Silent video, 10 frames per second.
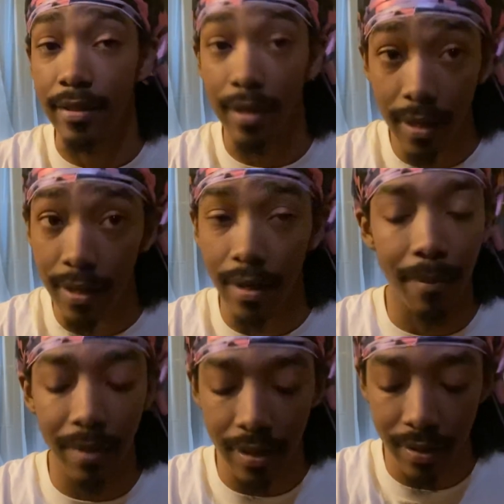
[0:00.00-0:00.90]

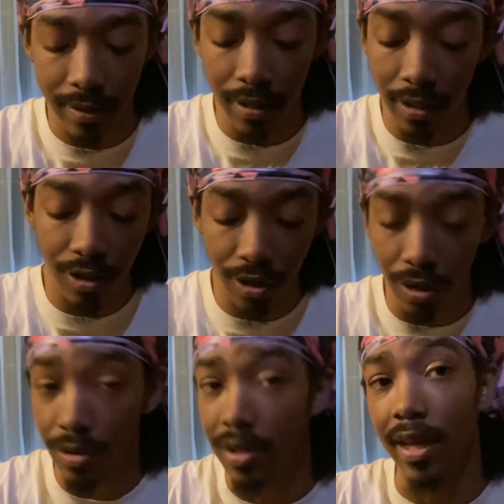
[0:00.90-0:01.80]
Chilla
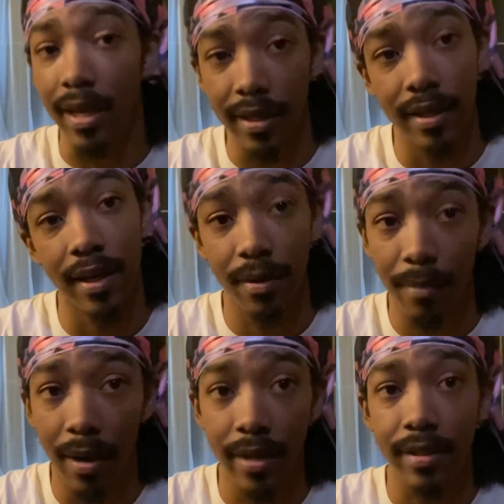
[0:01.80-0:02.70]
Jones and Danny
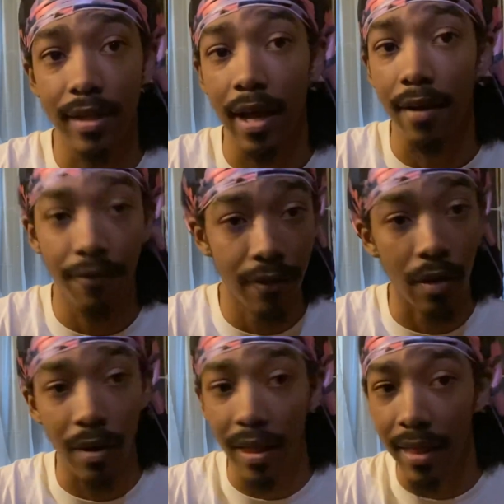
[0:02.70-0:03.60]
Myers' stock
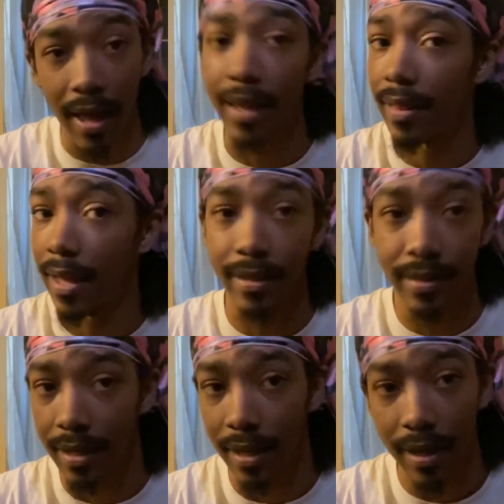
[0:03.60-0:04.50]
fell a lot last
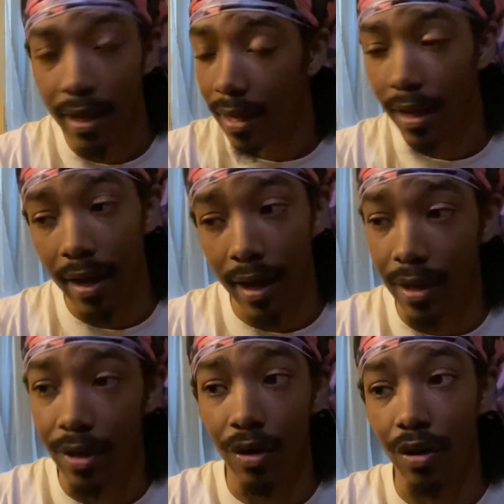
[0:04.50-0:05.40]
night. I
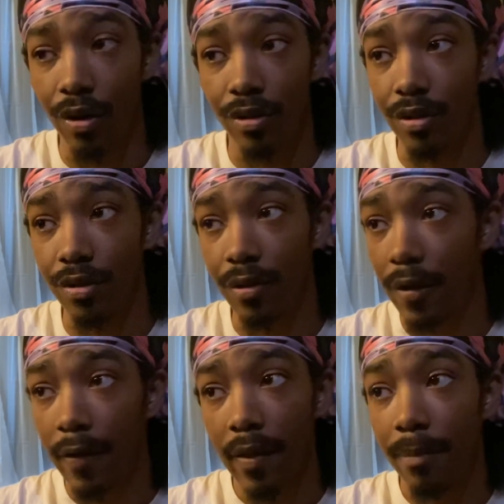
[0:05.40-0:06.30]
ain't gonna hold you.
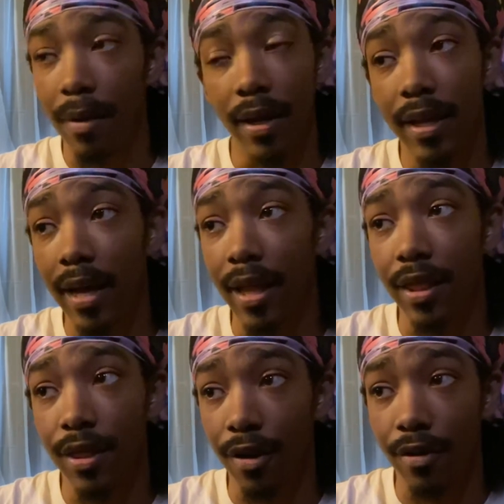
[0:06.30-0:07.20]
But he
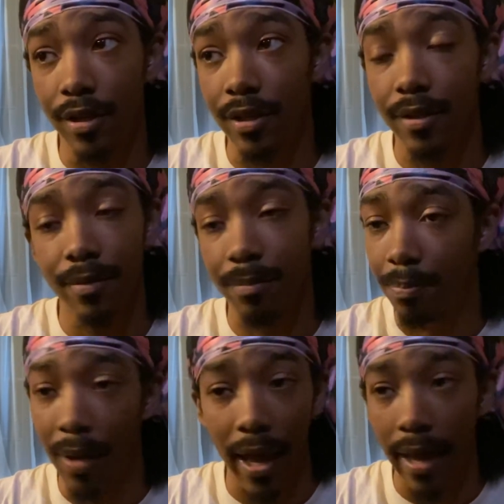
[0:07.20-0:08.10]
got 30.
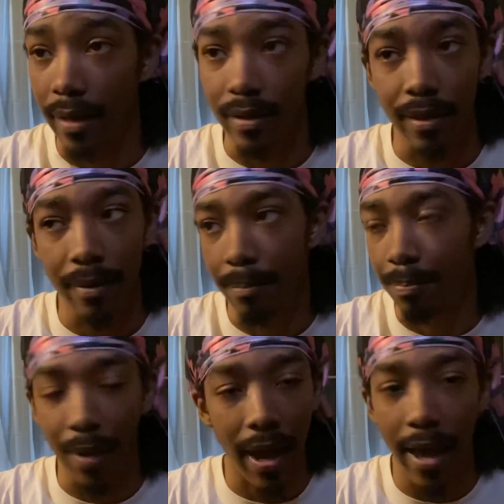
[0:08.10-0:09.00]
Badly.
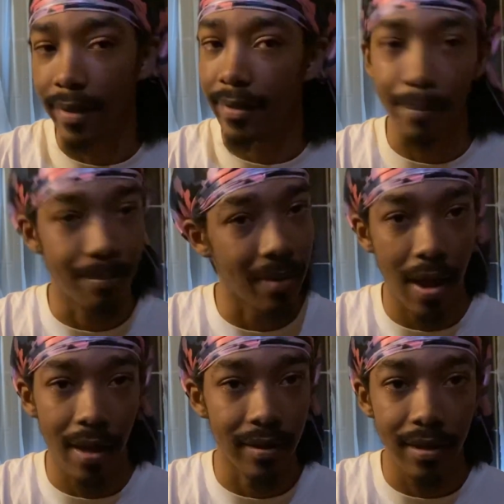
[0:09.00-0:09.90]
Badly,
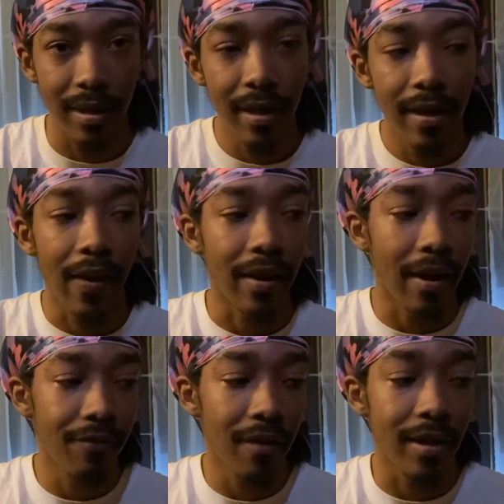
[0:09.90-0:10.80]
badly. And I
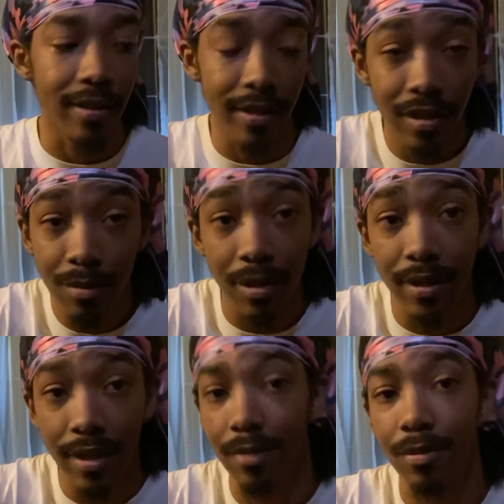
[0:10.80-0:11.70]
feel like this is what
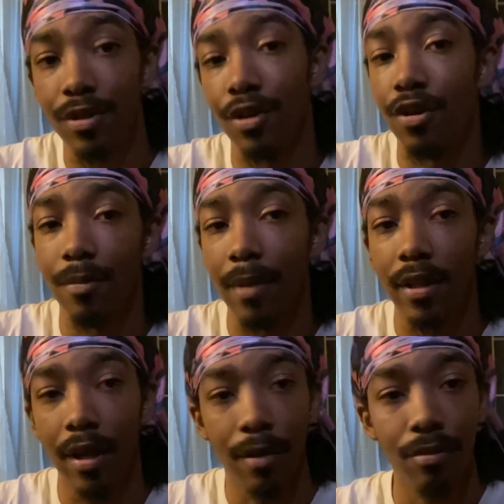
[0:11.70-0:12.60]
niggas was talking about.
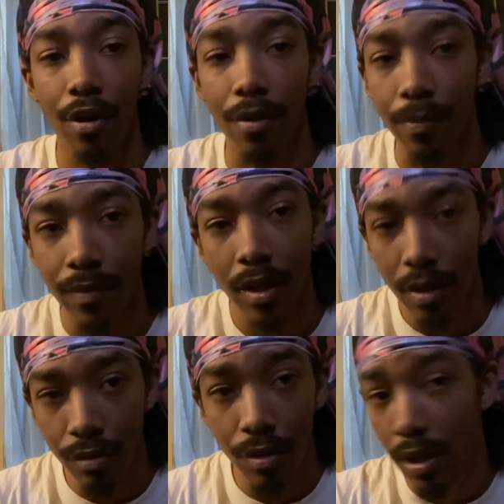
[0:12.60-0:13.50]
Like, bro,
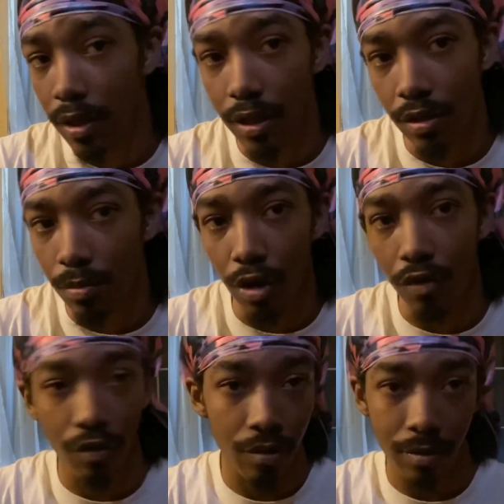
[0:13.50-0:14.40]
you good in these small
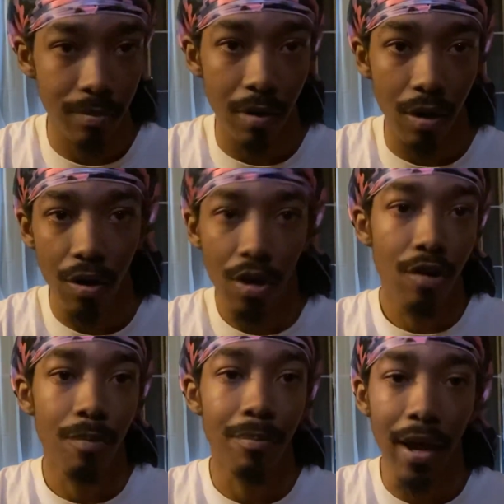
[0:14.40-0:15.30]
rooms, bro.
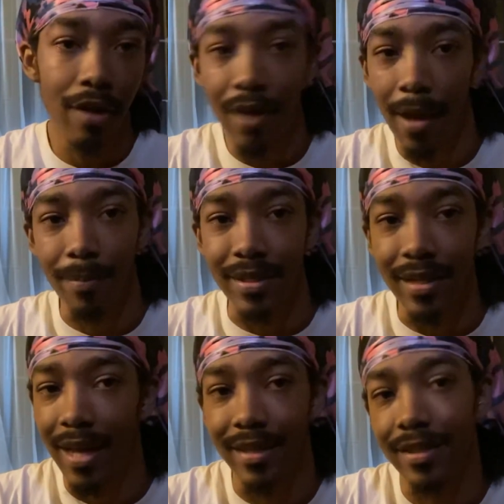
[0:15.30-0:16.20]
Battle rap is
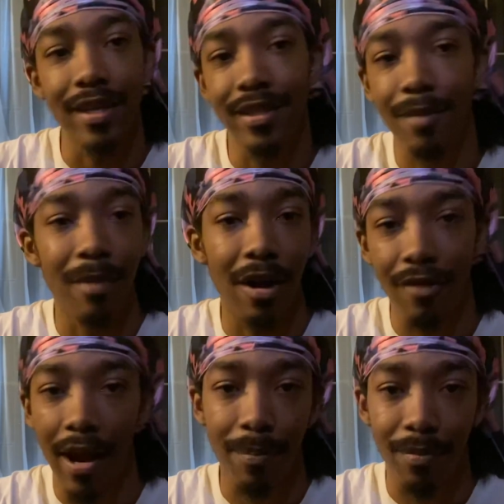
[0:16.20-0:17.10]
not just about
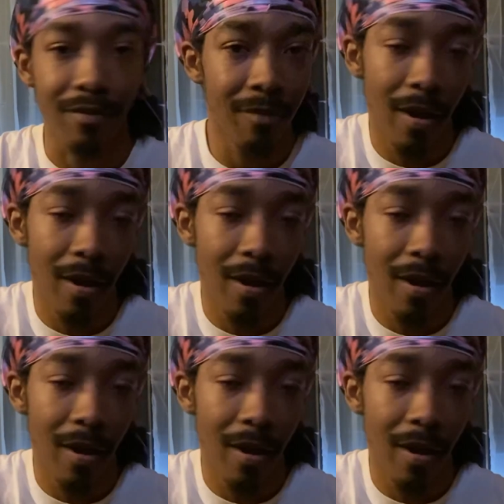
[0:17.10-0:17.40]
rapping.